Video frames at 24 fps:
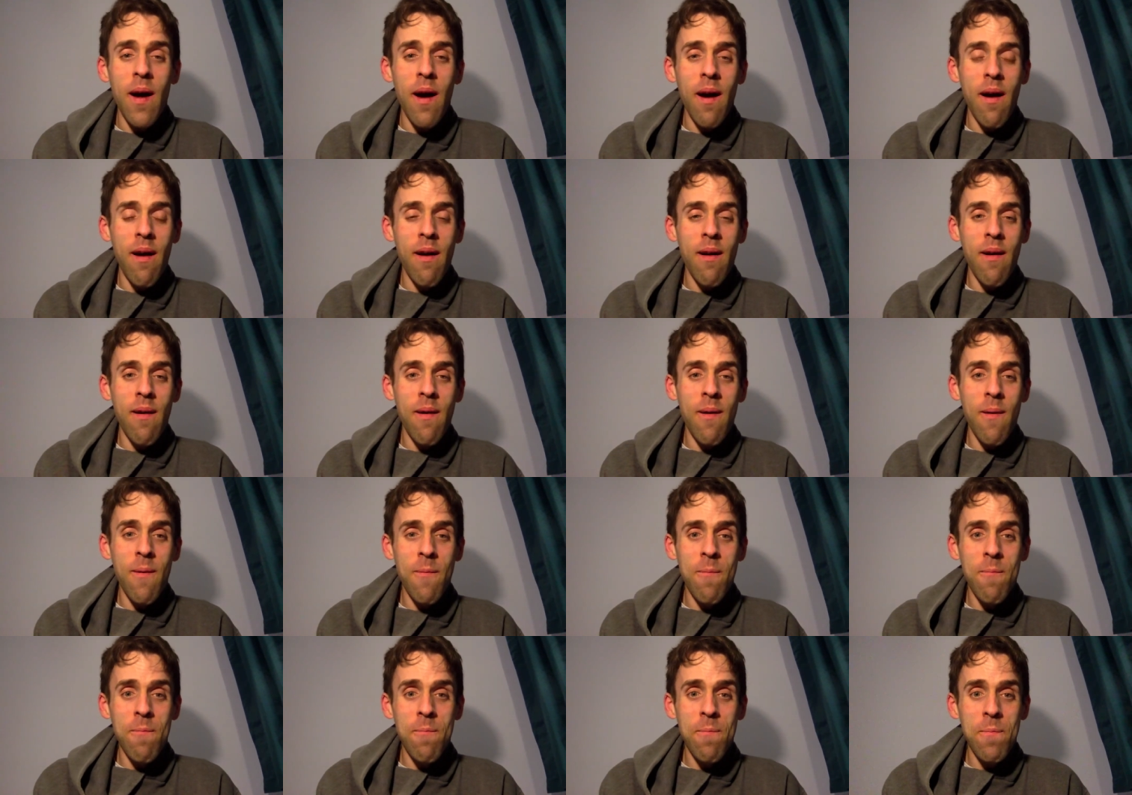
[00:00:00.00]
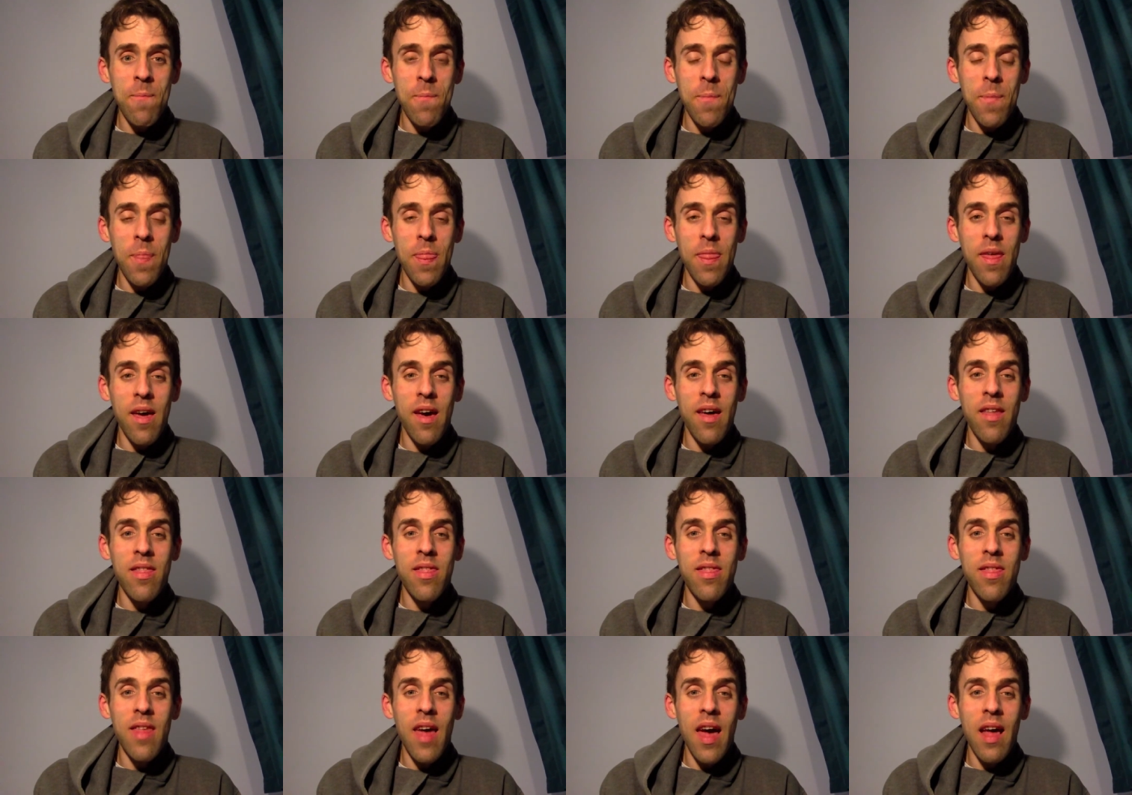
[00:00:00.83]
Um,
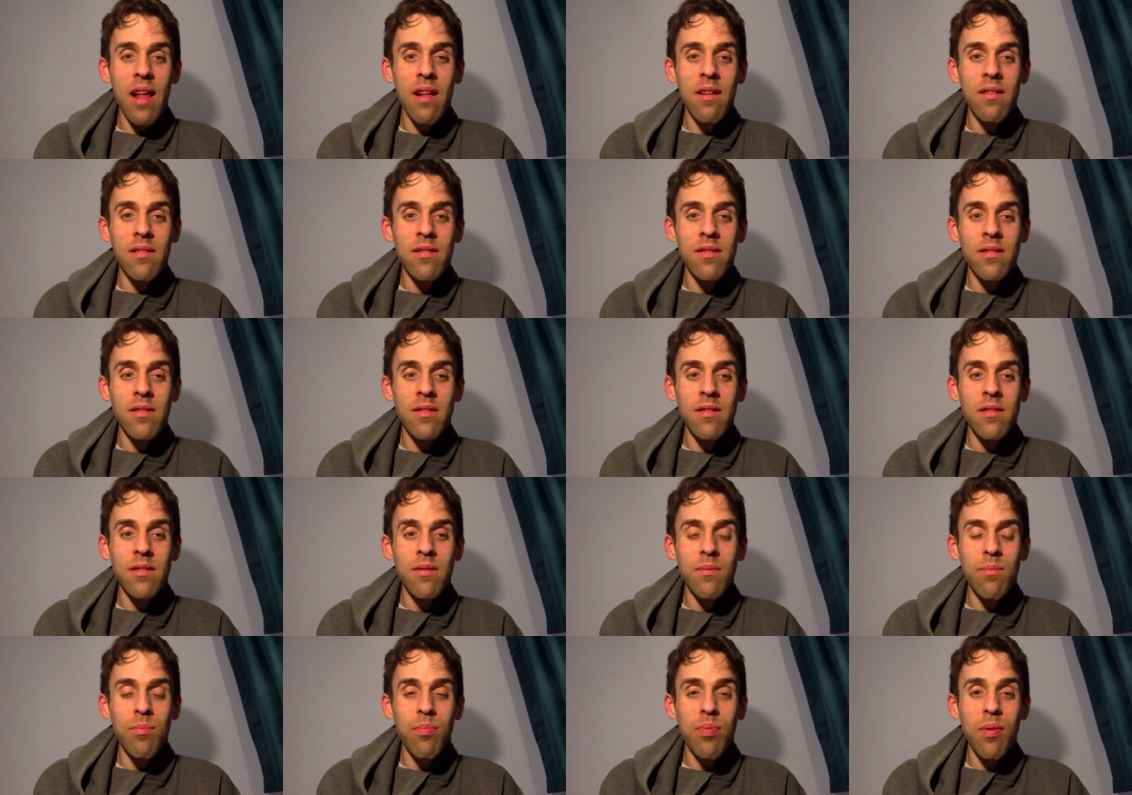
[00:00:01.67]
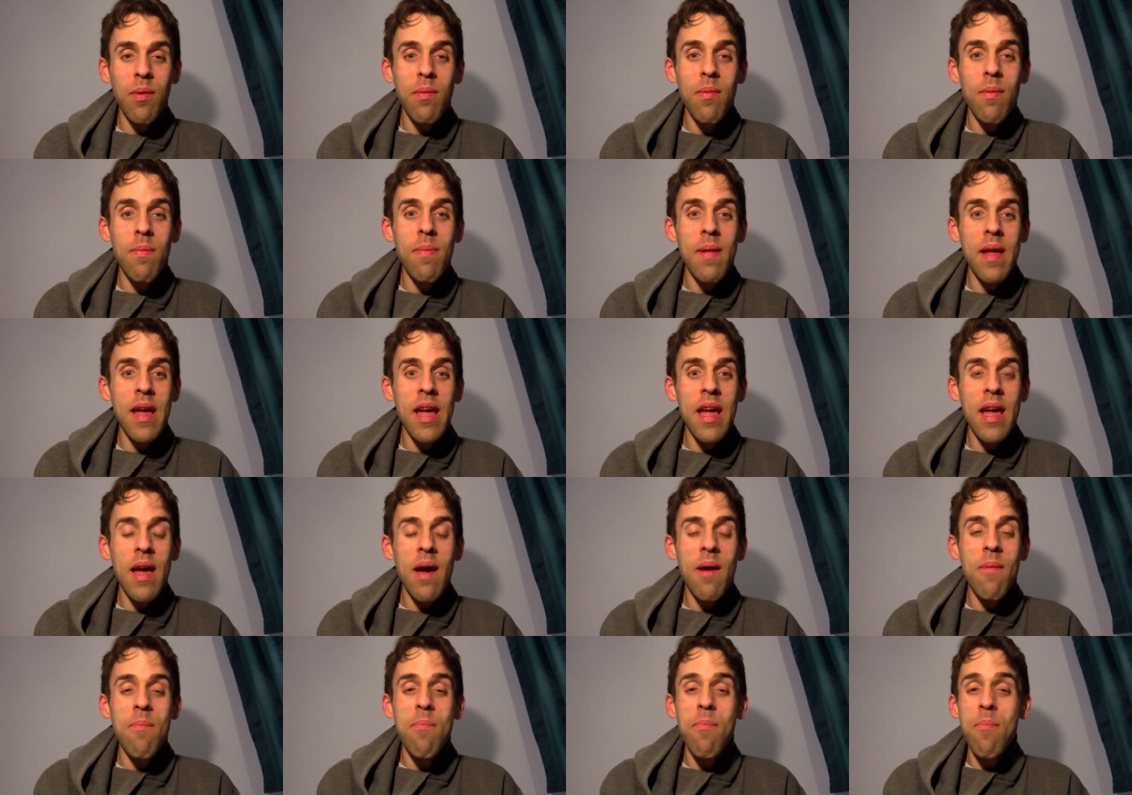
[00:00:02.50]
and then probably
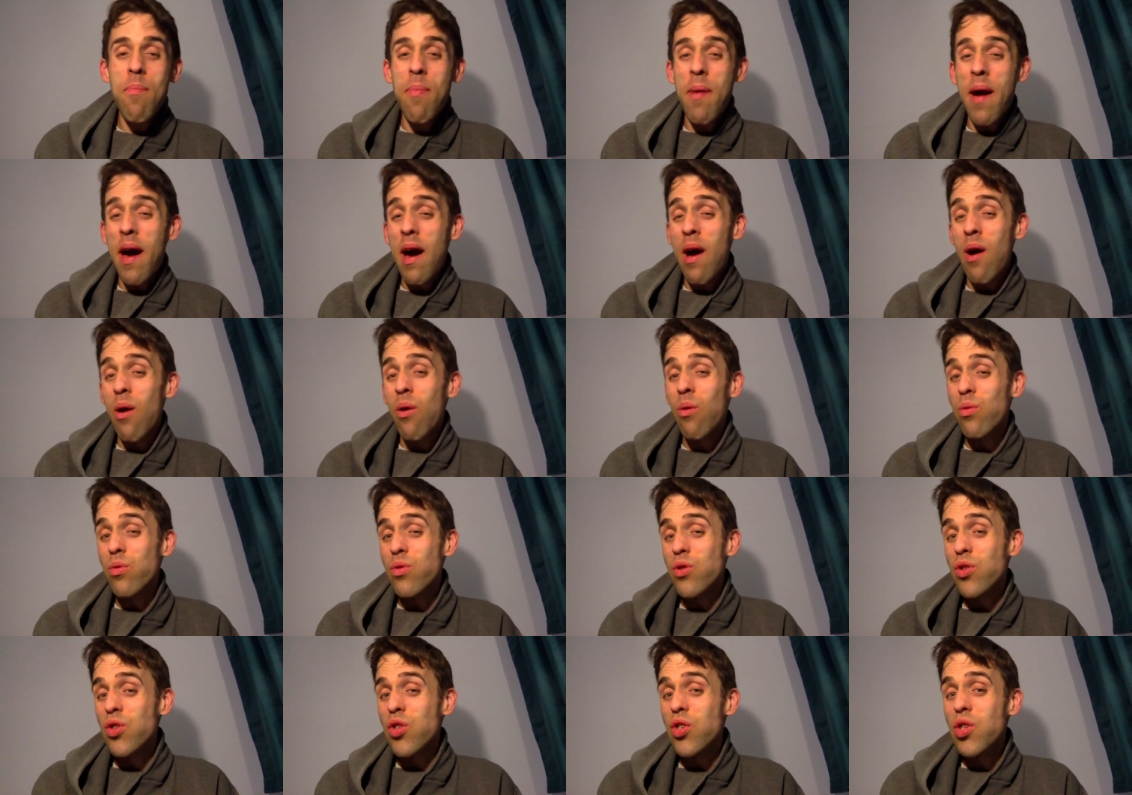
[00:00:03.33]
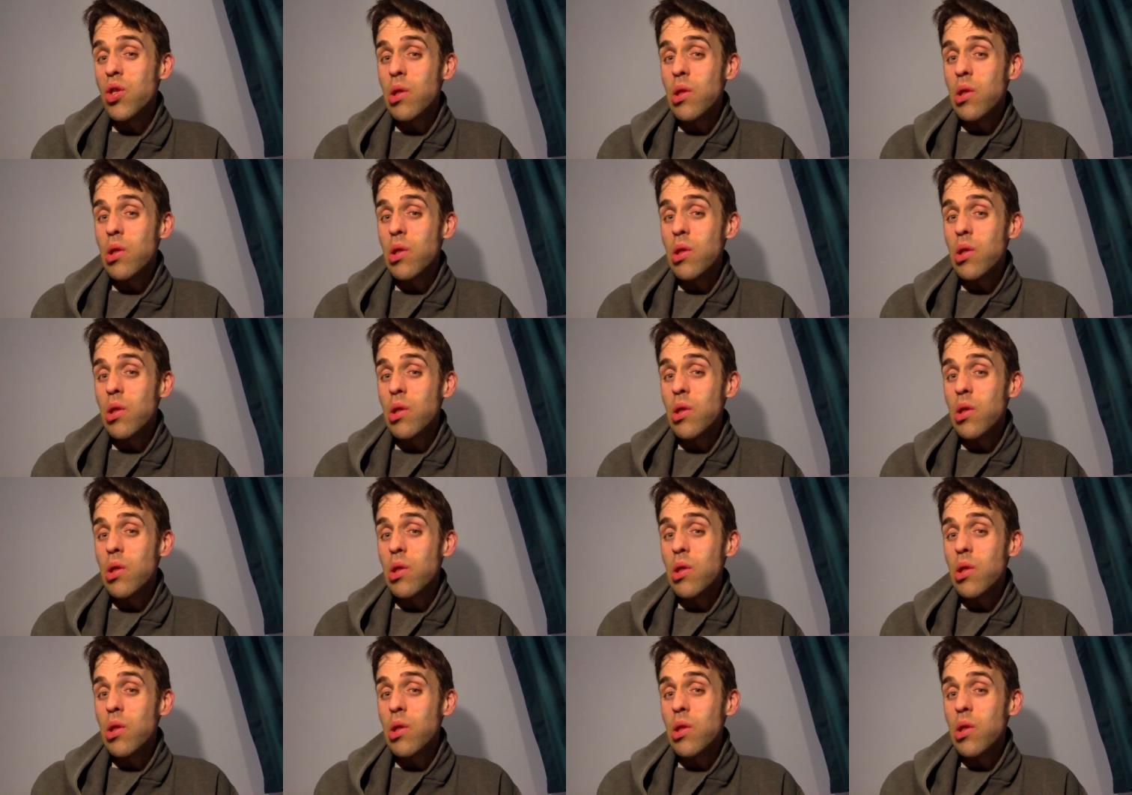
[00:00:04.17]
about